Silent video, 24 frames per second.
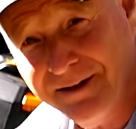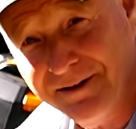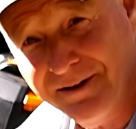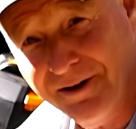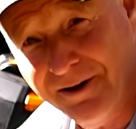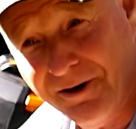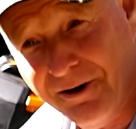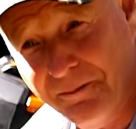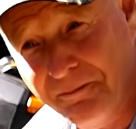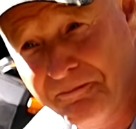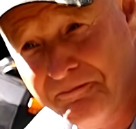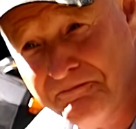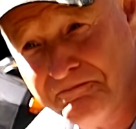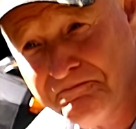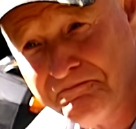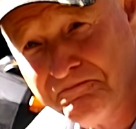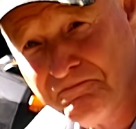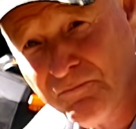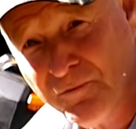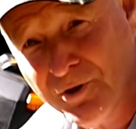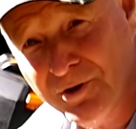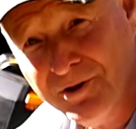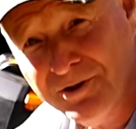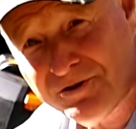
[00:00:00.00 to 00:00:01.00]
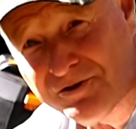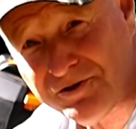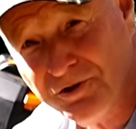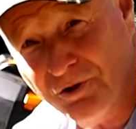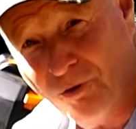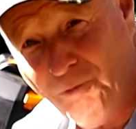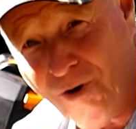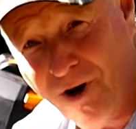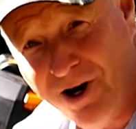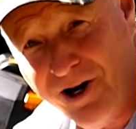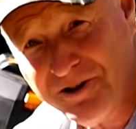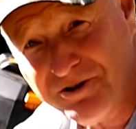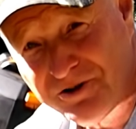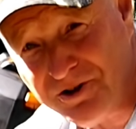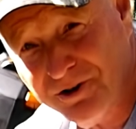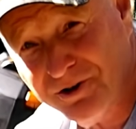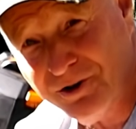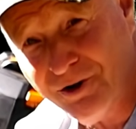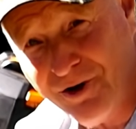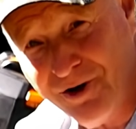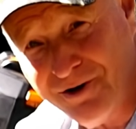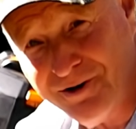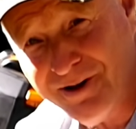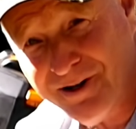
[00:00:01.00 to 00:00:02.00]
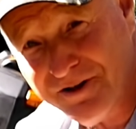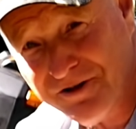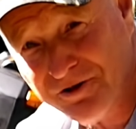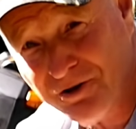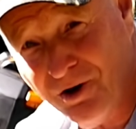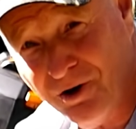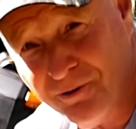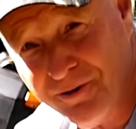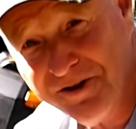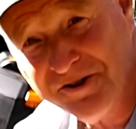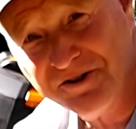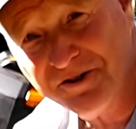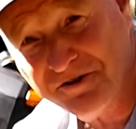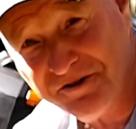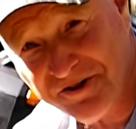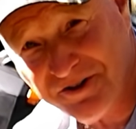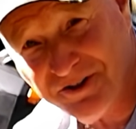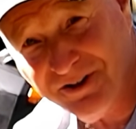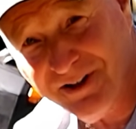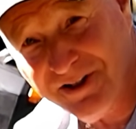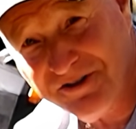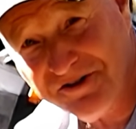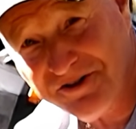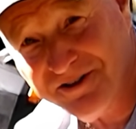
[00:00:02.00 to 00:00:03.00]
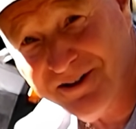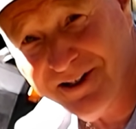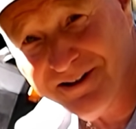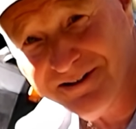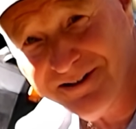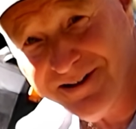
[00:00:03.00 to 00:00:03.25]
so watch and learn, and as always, there's a lesson at